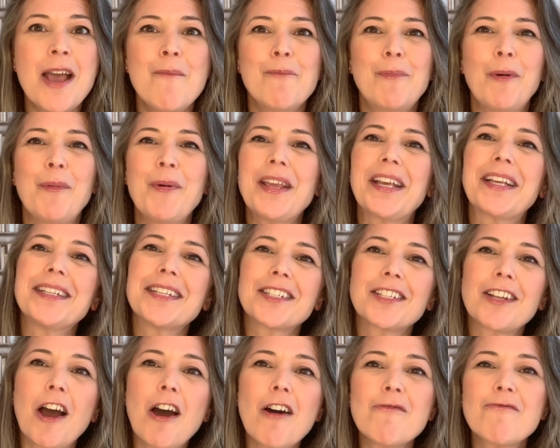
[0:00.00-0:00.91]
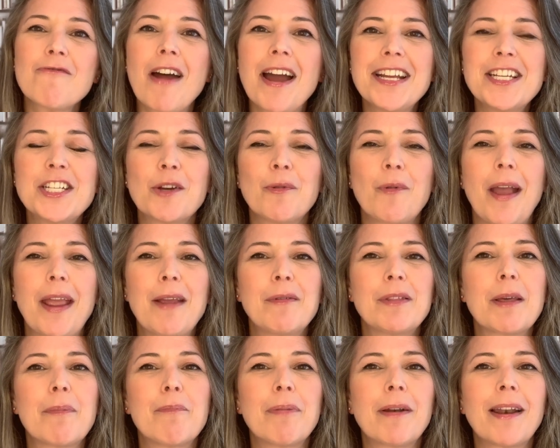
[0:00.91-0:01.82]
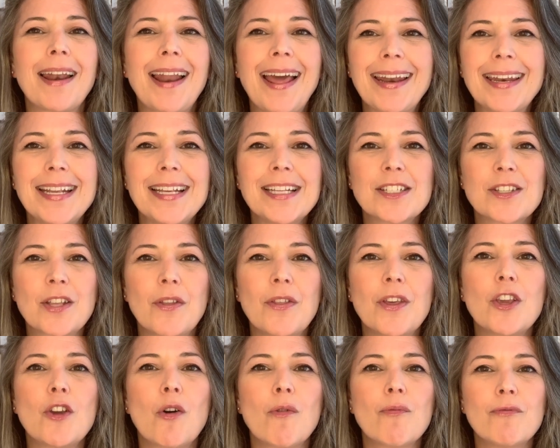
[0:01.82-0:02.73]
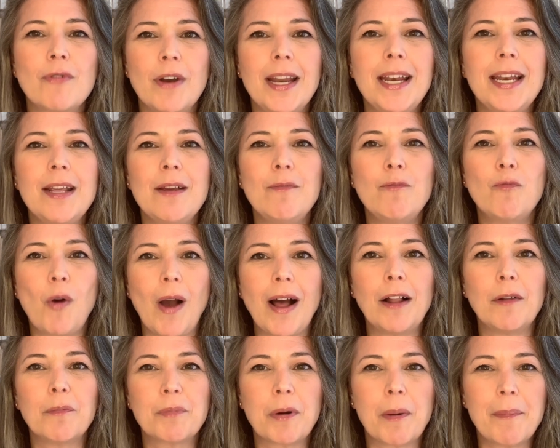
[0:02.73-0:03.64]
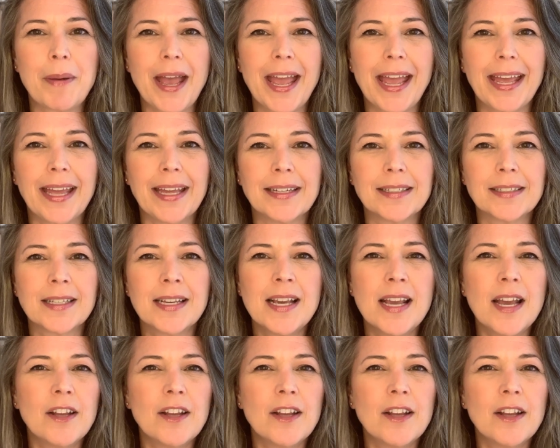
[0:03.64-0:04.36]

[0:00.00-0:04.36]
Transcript: but we can start right away with the planning so that you're really well prepared.